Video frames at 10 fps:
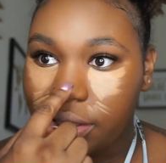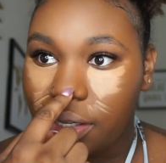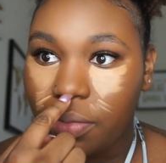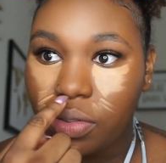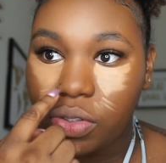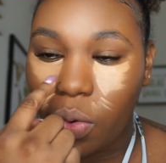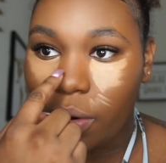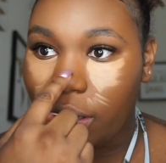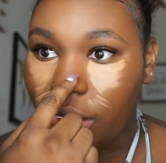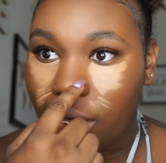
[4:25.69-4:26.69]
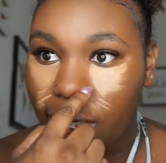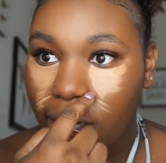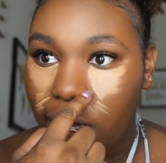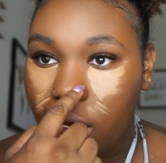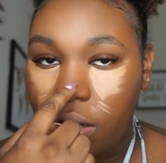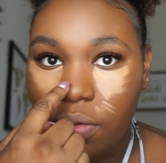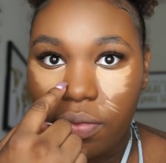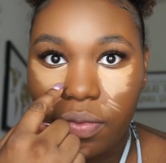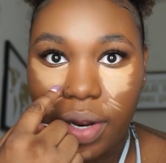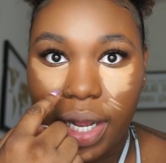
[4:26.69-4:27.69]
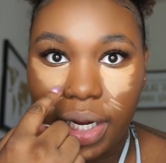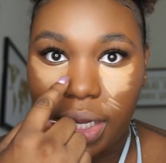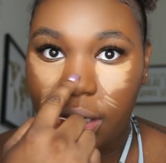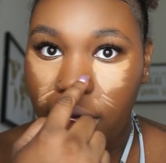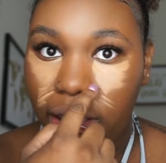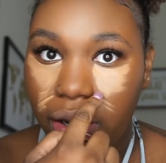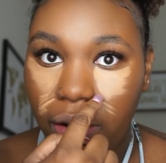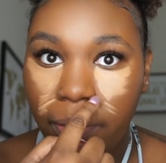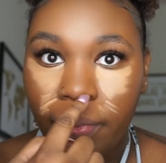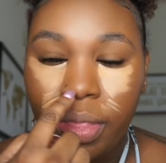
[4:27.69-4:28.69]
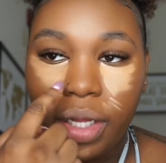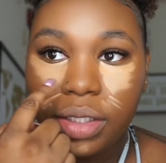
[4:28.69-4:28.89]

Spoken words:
it gets the most oily right in here.